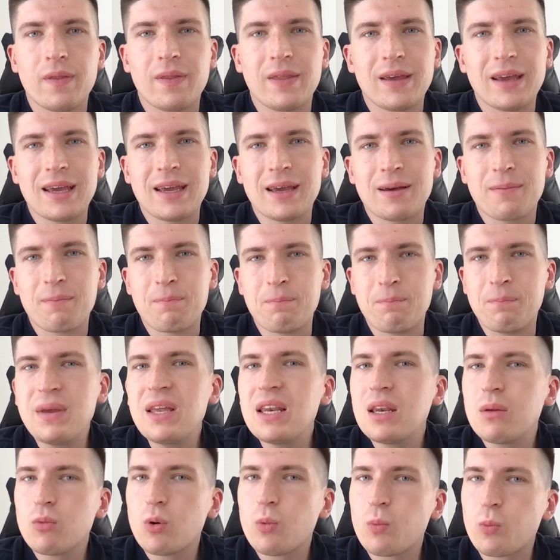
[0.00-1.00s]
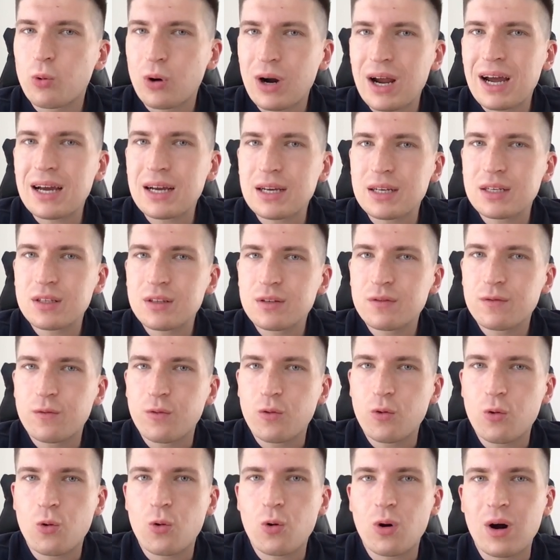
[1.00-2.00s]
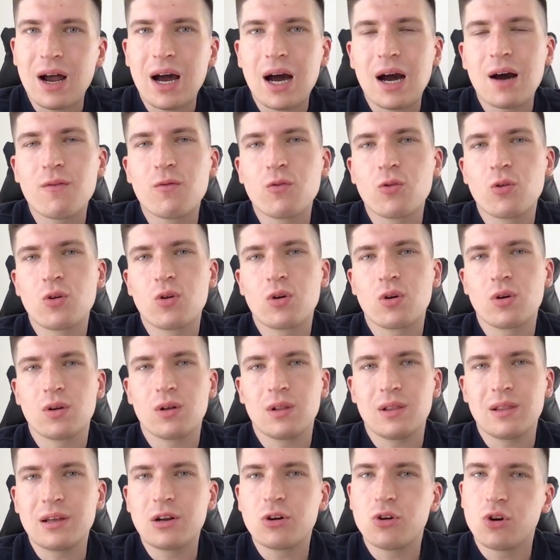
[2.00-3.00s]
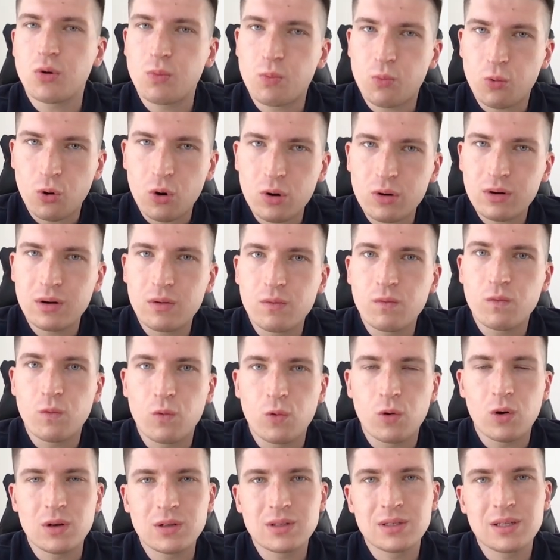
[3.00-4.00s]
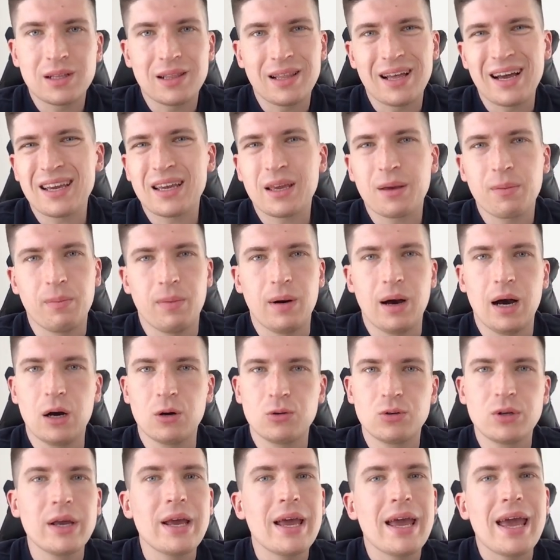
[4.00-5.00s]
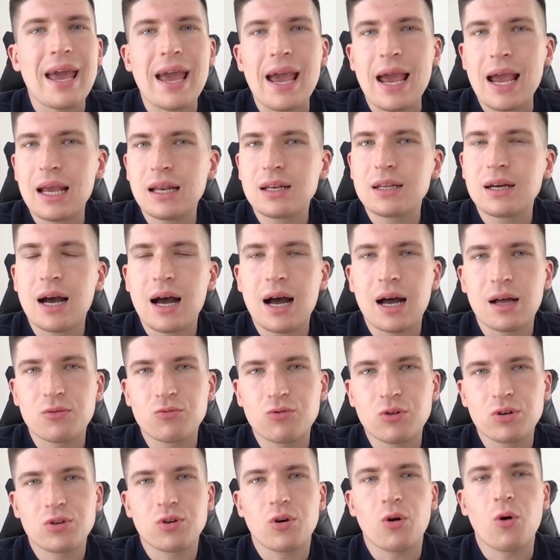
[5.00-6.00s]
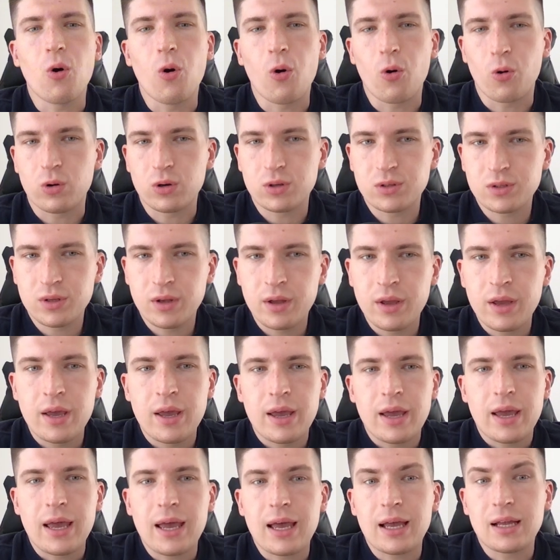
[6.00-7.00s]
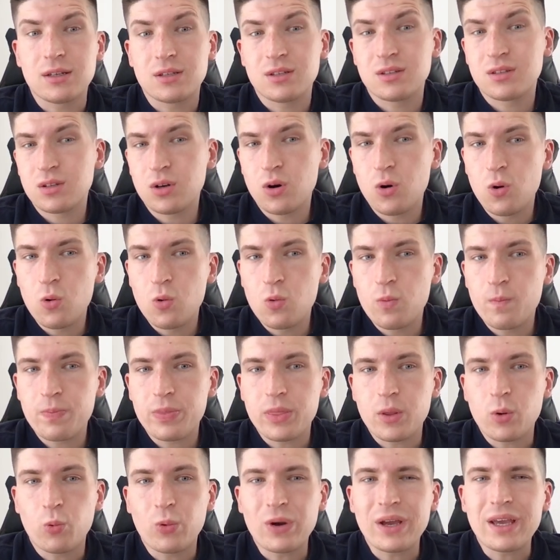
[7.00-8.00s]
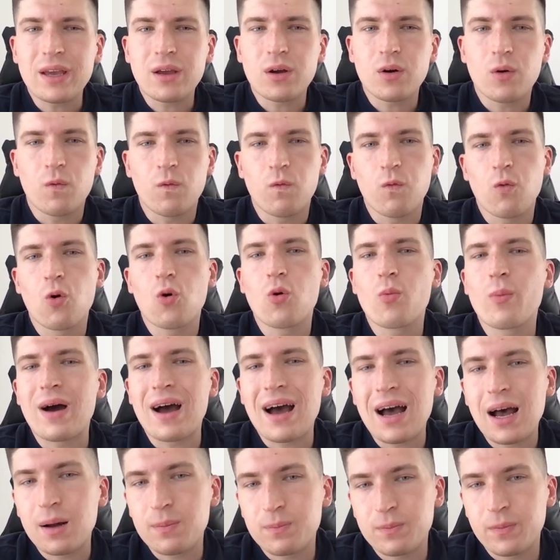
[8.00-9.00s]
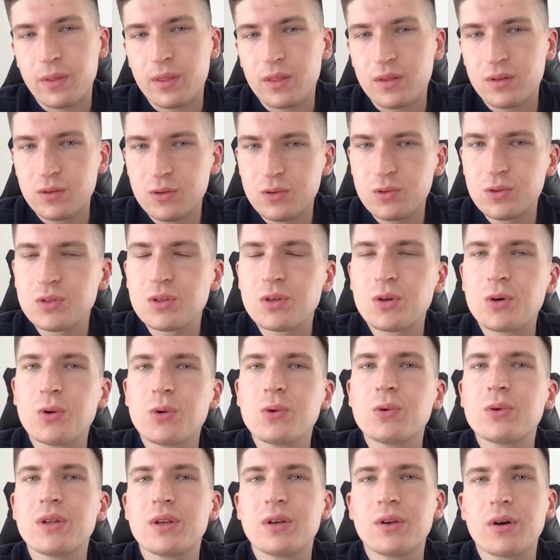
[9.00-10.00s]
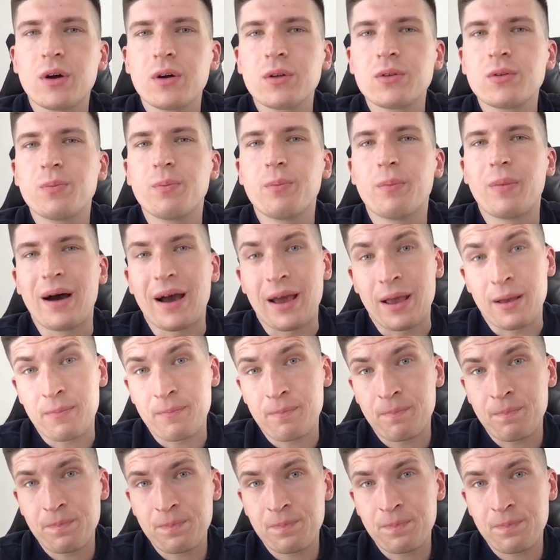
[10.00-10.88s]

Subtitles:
The minimum price for our learning program was like about 800 euros. And so we warm up those who did not buy.